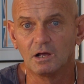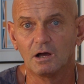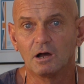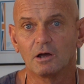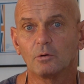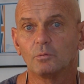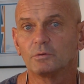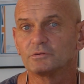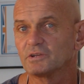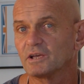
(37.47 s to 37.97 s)
I
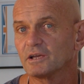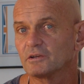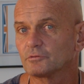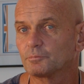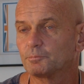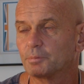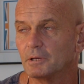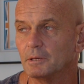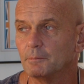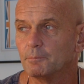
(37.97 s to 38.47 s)
always
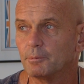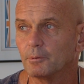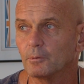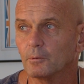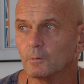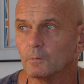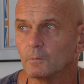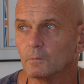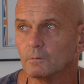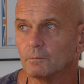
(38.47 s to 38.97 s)
ask
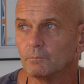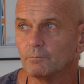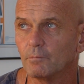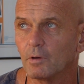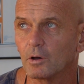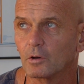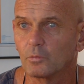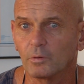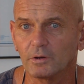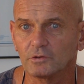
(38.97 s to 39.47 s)
people
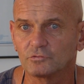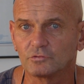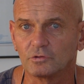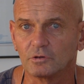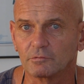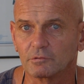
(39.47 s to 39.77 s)
a question.